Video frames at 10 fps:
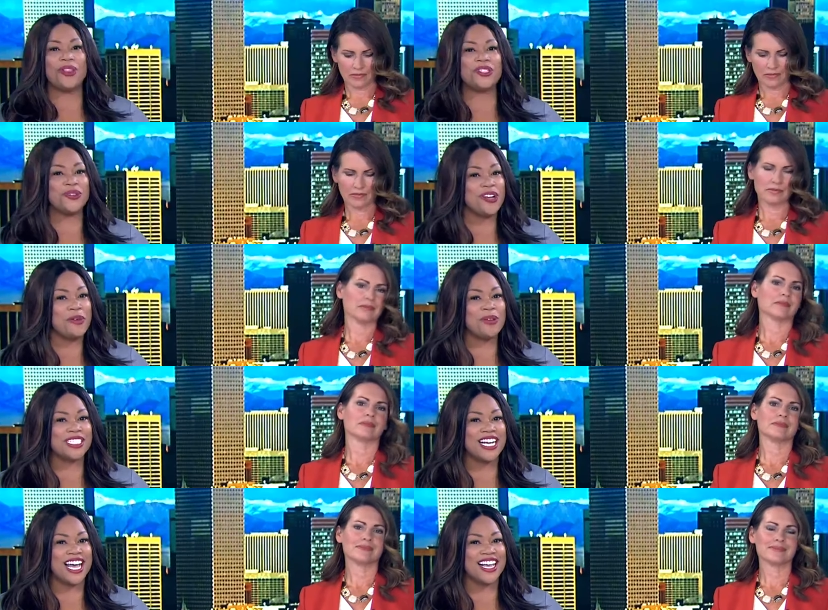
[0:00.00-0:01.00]
Speaker 1: Well, the story of a
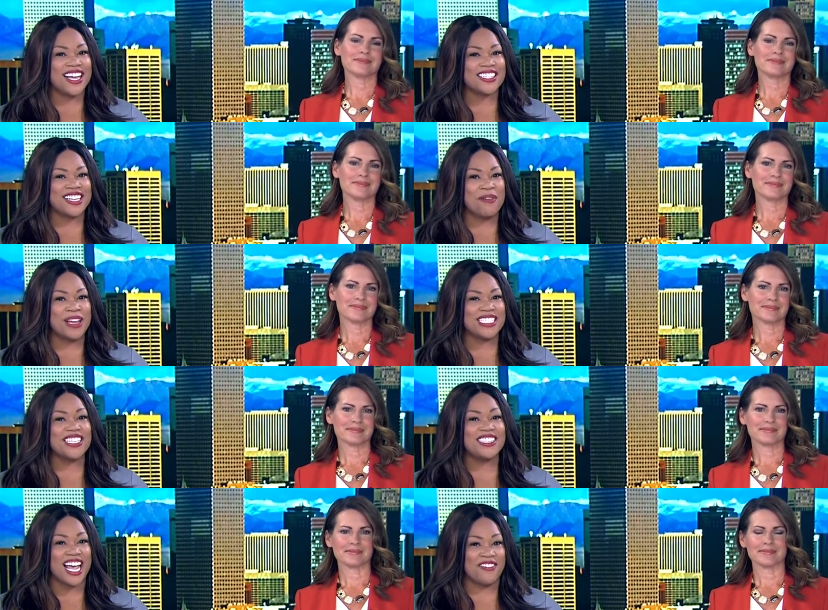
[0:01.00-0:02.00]
music icon is
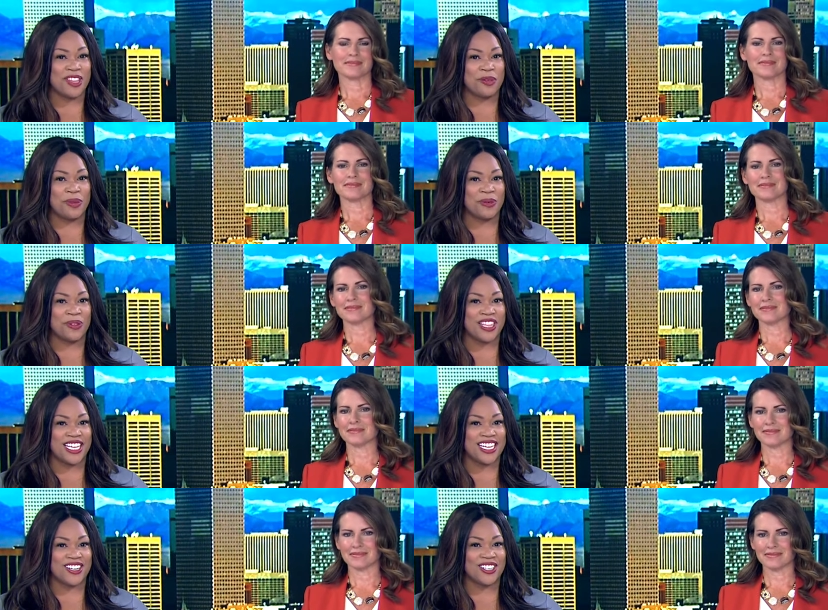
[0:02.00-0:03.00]
coming to life at the Buell
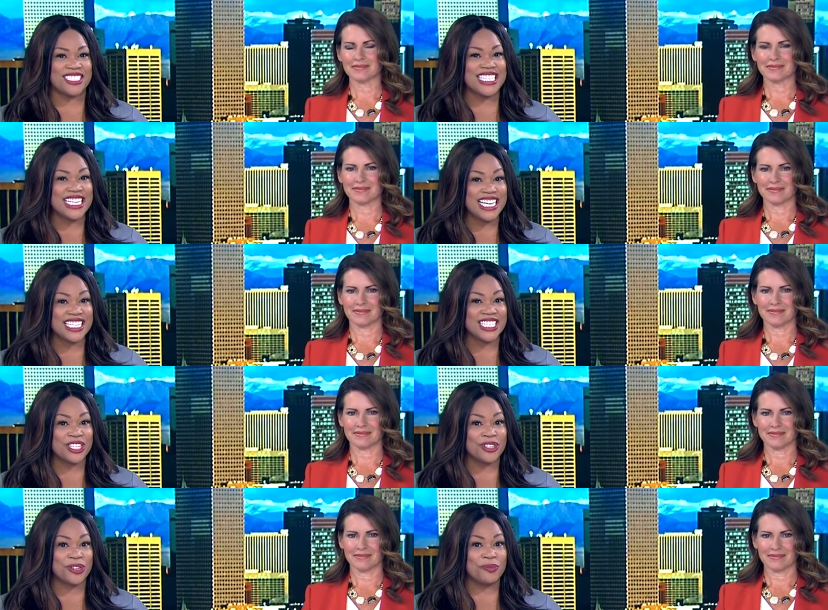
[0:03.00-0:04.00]
Theater. Tina, the
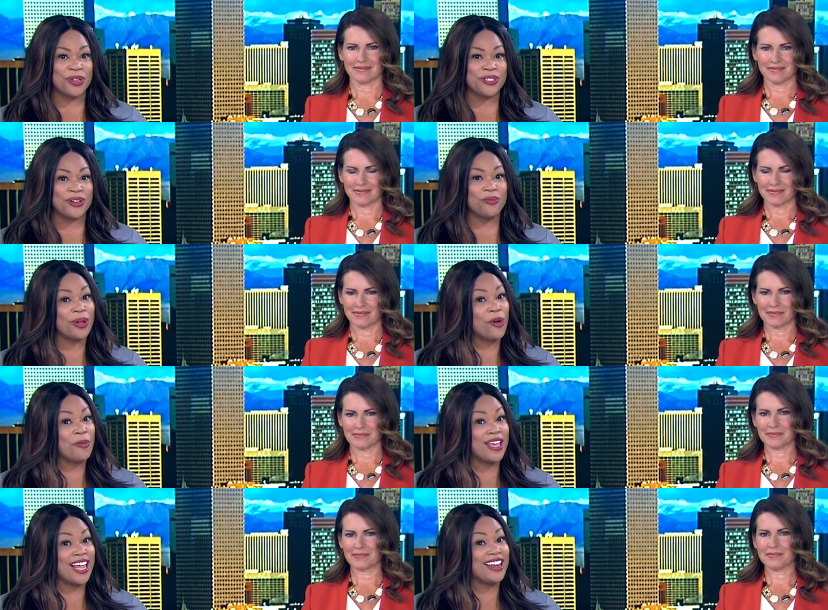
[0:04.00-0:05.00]
Tina Turner musical, will
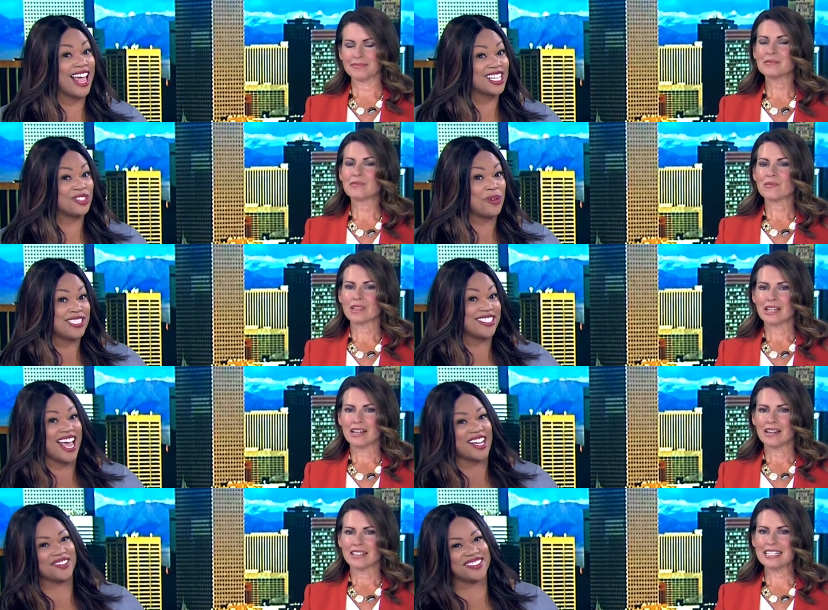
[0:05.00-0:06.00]
open
Speaker 2: next
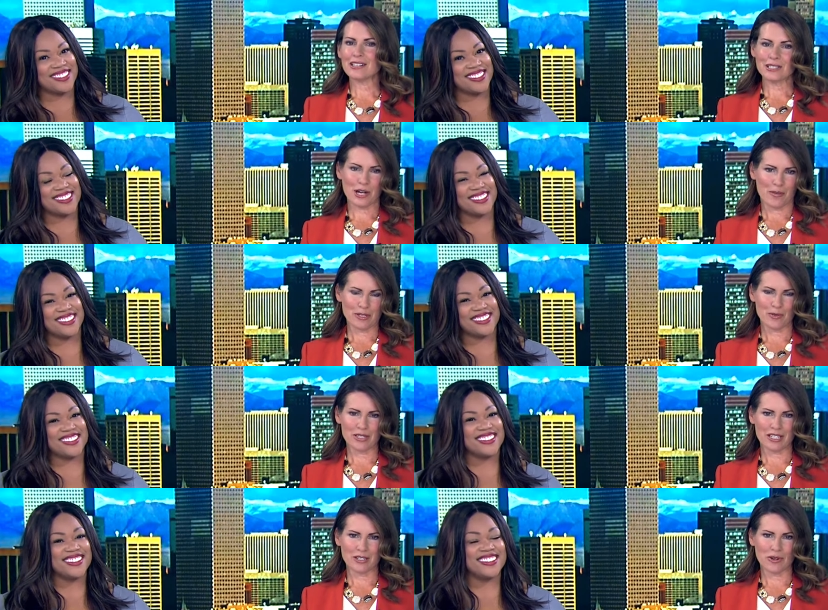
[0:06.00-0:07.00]
Wednesday. Dylan
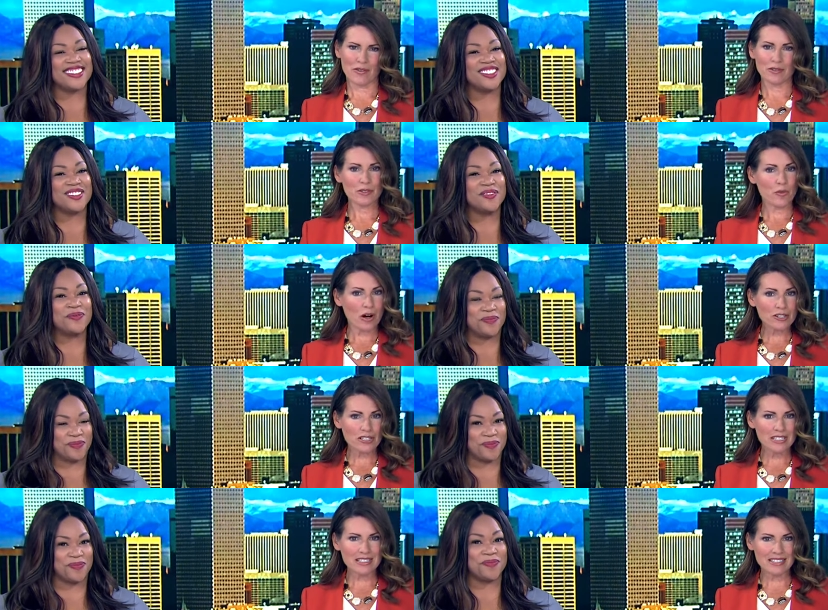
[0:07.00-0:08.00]
Thomas recently traveled to
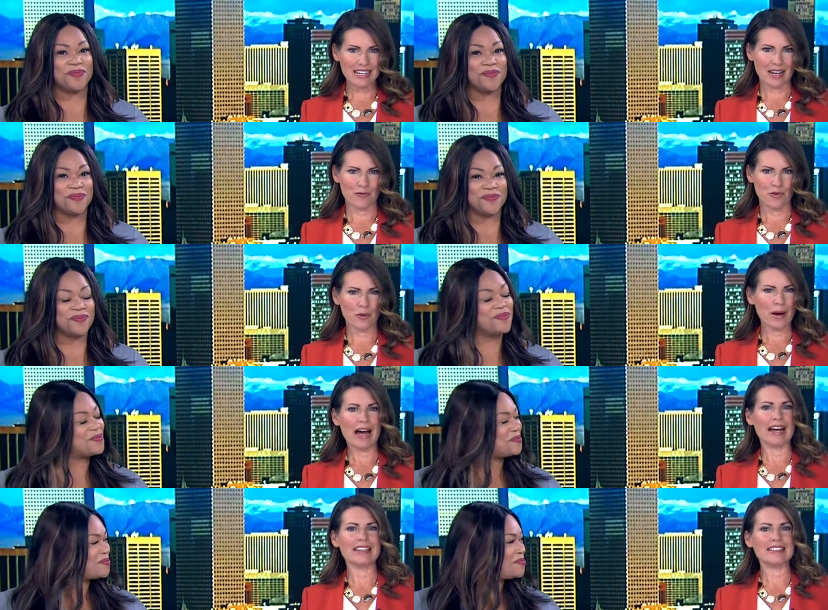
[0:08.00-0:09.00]
Washington State for a
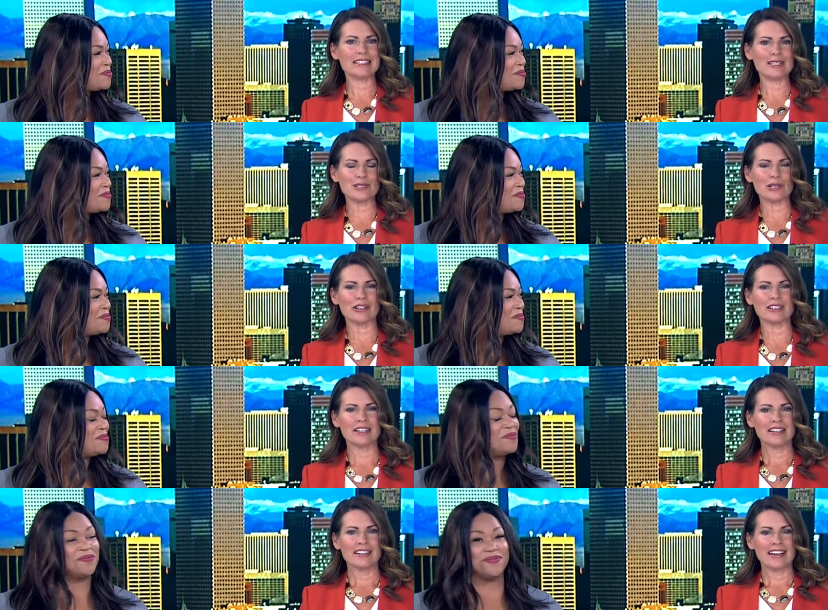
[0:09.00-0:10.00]
behind-the-scenes
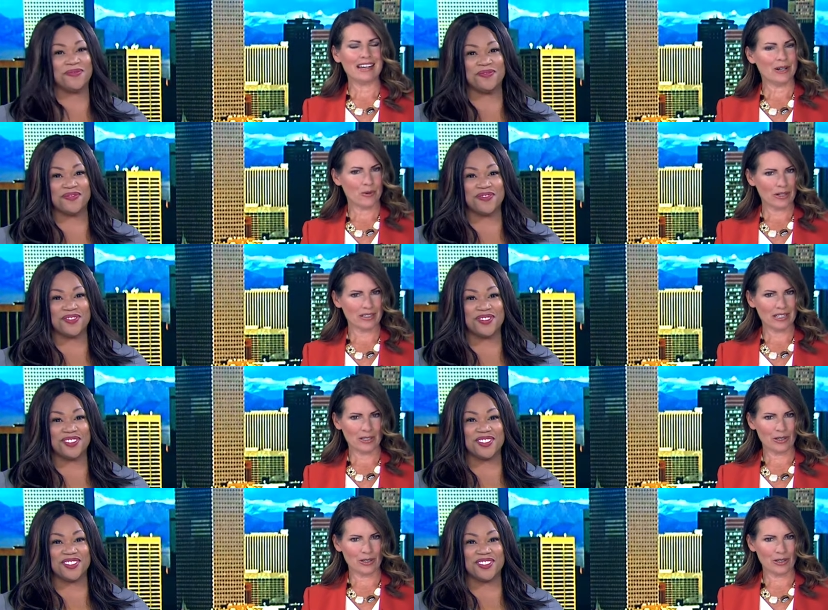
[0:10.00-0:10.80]
look, and he quickly